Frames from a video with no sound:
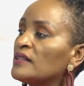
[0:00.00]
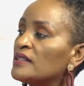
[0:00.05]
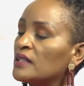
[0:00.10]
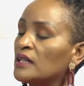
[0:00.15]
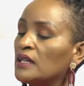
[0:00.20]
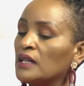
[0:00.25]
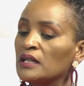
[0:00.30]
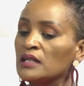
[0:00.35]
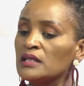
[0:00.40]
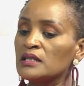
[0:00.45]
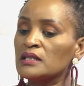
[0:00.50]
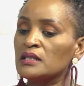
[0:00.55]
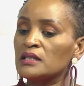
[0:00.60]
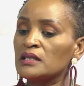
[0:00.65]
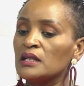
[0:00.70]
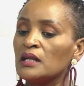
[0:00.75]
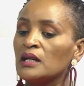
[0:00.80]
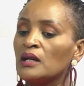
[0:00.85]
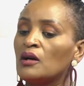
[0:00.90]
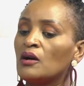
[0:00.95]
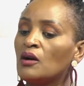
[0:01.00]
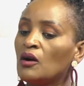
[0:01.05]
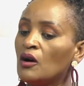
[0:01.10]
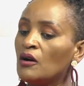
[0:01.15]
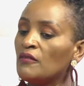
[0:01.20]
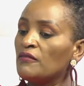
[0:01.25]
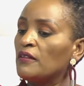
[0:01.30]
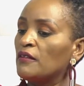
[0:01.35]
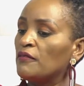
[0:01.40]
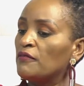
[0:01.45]
The skills
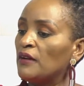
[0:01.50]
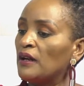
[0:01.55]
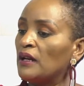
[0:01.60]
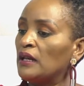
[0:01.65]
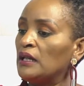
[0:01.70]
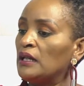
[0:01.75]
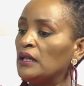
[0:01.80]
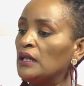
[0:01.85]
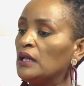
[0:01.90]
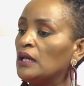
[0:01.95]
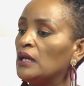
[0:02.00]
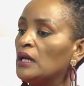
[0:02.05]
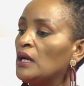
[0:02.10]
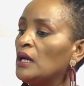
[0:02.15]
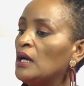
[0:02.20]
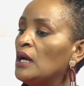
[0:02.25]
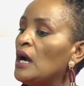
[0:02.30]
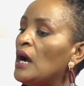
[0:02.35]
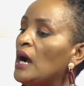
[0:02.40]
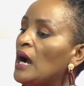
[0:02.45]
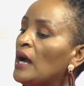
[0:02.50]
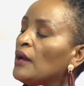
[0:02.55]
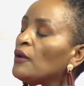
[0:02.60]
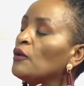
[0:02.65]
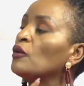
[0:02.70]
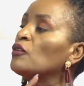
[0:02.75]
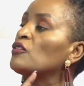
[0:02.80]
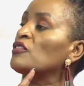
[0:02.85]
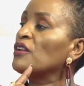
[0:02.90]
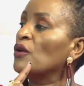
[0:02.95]
of the valley are
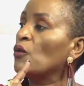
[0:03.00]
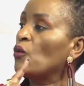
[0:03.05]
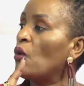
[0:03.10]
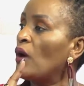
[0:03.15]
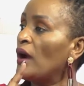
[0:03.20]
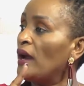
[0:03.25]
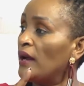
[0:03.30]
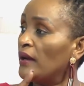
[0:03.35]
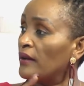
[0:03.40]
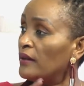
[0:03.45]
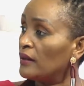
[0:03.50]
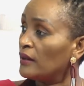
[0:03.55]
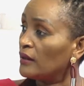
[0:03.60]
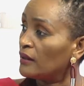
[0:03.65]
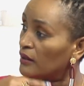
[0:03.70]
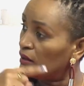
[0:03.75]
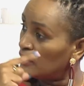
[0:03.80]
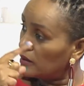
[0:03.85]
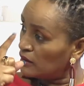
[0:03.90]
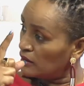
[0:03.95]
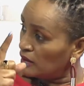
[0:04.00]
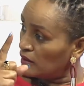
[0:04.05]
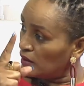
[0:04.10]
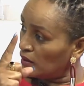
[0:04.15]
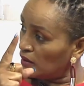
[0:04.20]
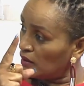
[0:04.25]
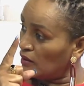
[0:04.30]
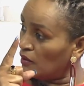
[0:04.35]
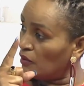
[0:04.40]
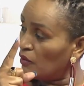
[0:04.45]
not required
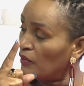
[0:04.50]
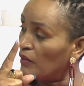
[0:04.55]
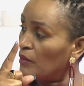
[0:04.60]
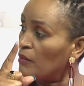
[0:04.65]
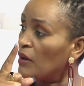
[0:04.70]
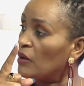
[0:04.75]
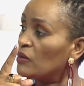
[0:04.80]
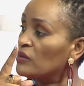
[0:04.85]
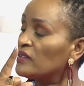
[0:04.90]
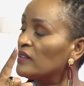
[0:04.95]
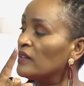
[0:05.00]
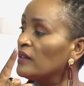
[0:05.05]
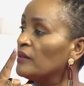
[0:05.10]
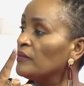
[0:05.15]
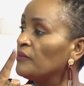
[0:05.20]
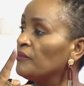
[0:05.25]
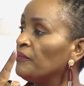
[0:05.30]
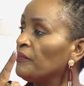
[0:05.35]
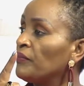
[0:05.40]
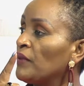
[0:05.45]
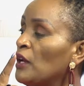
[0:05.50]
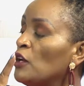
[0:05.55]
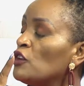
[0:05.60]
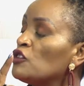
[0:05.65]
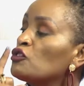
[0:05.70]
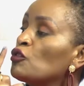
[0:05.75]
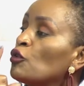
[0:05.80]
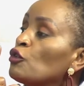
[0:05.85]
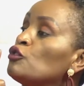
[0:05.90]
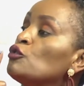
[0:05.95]
on the mountain.
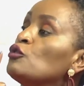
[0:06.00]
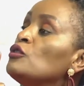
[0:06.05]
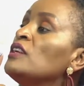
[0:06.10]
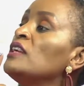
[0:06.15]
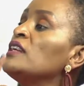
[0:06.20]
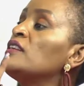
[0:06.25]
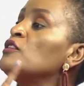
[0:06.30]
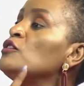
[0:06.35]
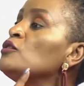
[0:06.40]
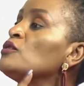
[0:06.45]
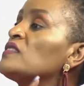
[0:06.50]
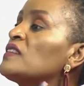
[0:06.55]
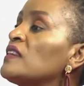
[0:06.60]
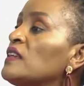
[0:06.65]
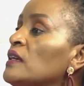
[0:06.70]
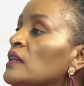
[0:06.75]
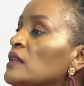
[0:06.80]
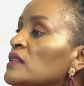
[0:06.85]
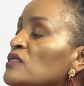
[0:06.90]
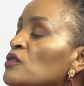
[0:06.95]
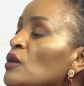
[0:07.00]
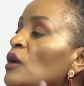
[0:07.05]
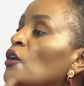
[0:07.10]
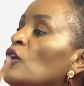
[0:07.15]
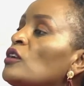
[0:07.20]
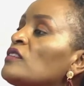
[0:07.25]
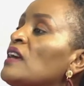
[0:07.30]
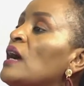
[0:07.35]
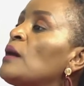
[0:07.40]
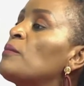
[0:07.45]
So you need new skills. You're
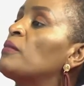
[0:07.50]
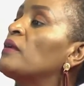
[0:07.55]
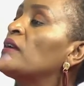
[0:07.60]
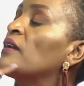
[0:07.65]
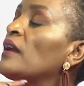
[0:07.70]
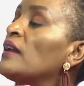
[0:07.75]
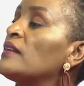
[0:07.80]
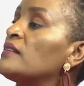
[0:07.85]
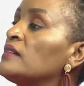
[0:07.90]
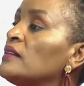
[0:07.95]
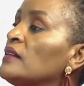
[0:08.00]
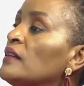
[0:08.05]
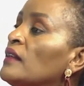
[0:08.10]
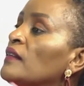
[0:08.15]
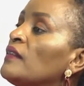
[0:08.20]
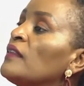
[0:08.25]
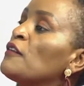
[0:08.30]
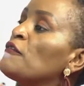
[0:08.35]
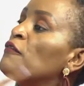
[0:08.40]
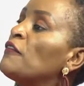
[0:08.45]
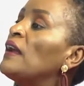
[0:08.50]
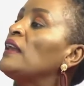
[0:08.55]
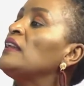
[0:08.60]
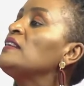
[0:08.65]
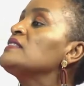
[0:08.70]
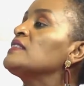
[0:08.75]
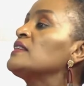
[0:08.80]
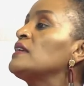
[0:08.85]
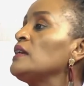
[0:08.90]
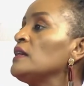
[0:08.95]
not upgrading the valley
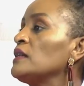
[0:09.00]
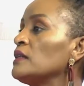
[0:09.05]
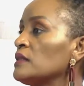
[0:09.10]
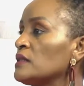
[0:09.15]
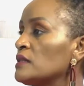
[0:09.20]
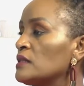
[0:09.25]
skills.